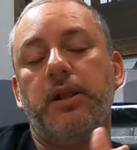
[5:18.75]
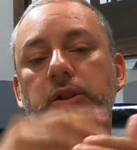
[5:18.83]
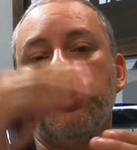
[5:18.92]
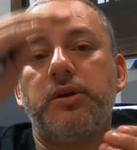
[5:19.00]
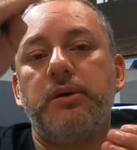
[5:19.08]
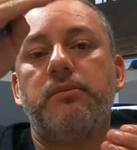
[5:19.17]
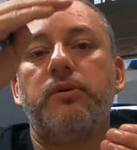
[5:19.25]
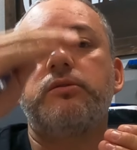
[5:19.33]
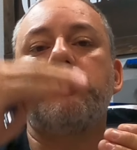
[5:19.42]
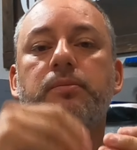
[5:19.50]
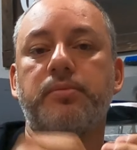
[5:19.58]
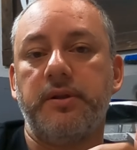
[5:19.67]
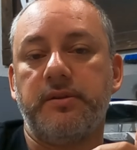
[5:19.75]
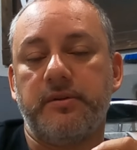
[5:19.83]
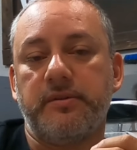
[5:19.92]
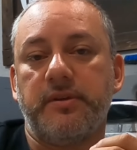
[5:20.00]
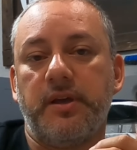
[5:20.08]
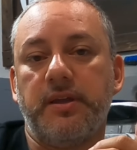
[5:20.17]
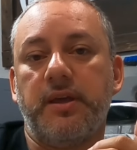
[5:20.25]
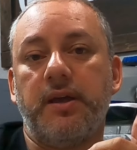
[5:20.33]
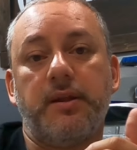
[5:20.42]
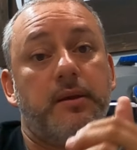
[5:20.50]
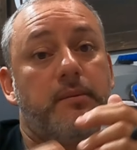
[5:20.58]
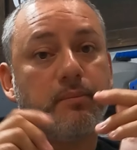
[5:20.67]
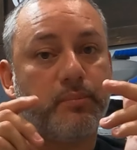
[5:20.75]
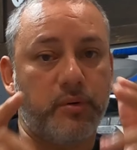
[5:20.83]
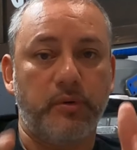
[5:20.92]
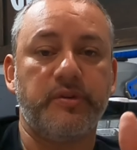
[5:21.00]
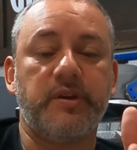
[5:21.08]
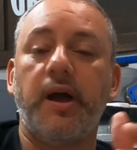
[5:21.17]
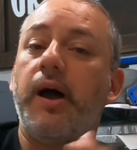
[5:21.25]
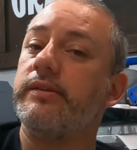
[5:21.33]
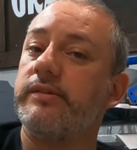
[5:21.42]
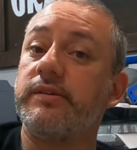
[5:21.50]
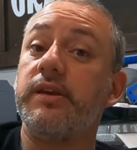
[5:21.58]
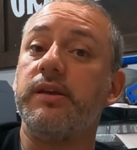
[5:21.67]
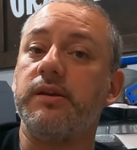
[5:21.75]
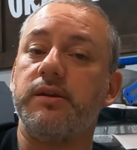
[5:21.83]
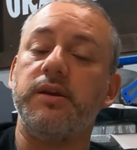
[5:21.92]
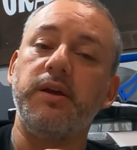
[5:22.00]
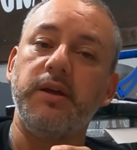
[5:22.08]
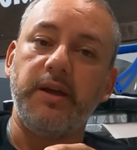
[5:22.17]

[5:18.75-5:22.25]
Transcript: Look at multiple printers. Again, pros and cons is key.